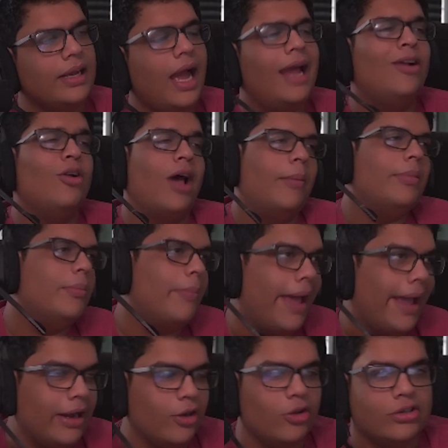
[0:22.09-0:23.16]
I don't know. I'm in
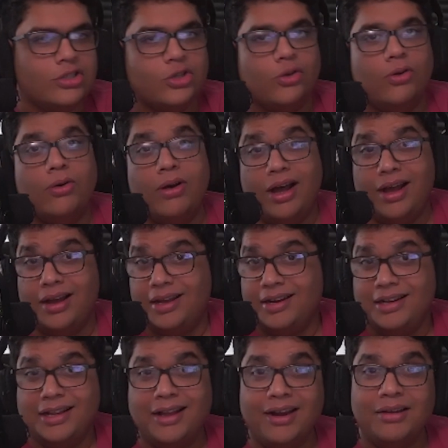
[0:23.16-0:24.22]
Bangalore, so I
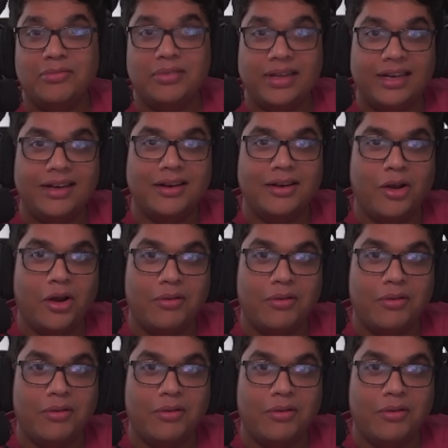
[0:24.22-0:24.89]
really can't feel a lot of